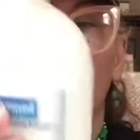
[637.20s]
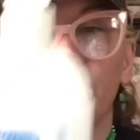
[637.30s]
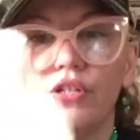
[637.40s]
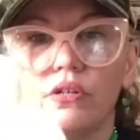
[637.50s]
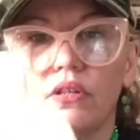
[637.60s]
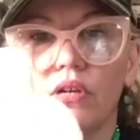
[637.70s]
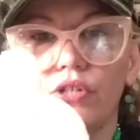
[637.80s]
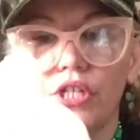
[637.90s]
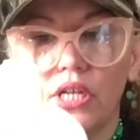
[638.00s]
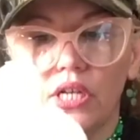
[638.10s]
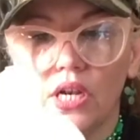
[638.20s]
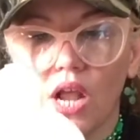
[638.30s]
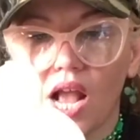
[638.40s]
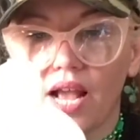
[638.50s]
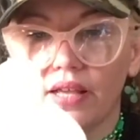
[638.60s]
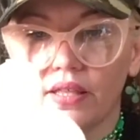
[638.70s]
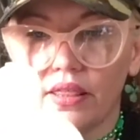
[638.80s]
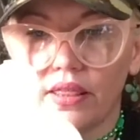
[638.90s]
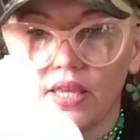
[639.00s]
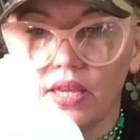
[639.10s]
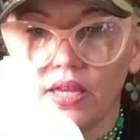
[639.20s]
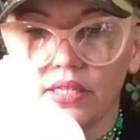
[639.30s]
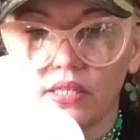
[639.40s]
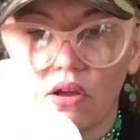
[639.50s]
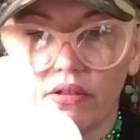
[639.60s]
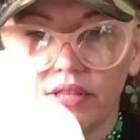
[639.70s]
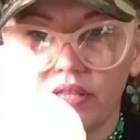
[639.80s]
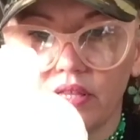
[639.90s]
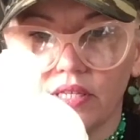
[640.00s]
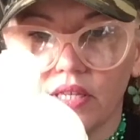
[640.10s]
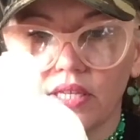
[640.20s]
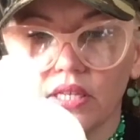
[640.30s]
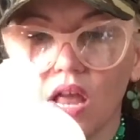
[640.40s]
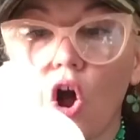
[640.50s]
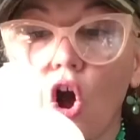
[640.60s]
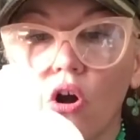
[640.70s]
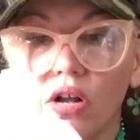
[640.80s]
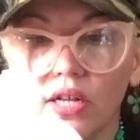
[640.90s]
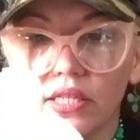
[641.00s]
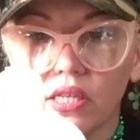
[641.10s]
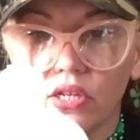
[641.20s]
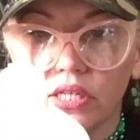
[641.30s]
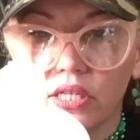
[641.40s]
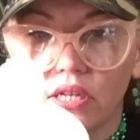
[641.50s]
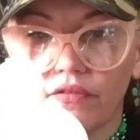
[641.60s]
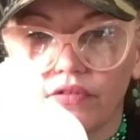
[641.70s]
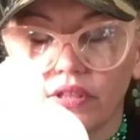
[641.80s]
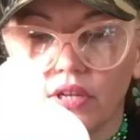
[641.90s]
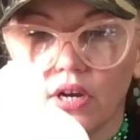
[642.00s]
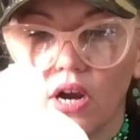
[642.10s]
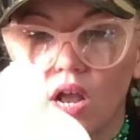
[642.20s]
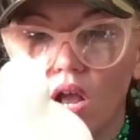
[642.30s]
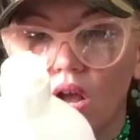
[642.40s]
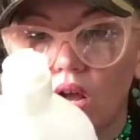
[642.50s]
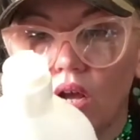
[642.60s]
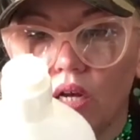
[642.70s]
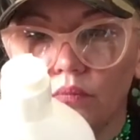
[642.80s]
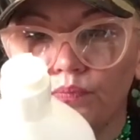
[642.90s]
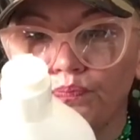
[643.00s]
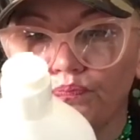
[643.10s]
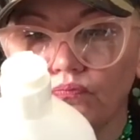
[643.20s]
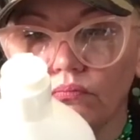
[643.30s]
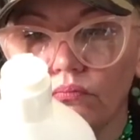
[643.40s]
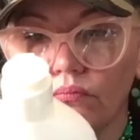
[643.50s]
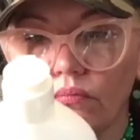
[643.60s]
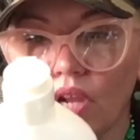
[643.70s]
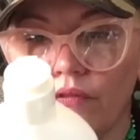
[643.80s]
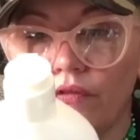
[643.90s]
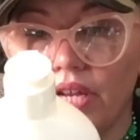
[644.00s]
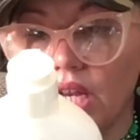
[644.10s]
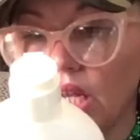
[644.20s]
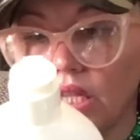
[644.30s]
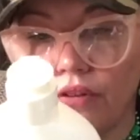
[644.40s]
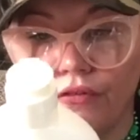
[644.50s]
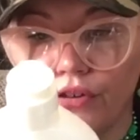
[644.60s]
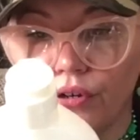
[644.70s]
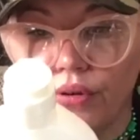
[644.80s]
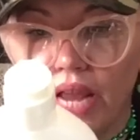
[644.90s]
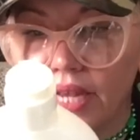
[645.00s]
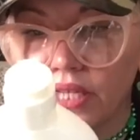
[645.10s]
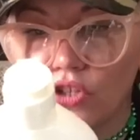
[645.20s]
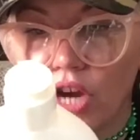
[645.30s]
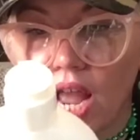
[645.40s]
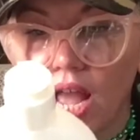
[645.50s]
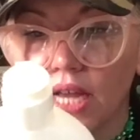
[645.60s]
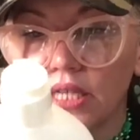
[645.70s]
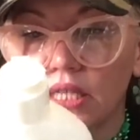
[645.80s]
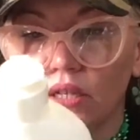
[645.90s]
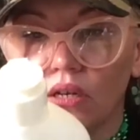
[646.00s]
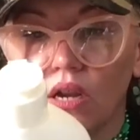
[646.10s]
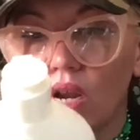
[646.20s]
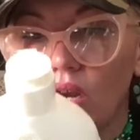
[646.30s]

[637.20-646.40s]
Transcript: original lotion. I think I saw that this, it's got all kinds of good stuff in there. Um, vanilla fruit extract and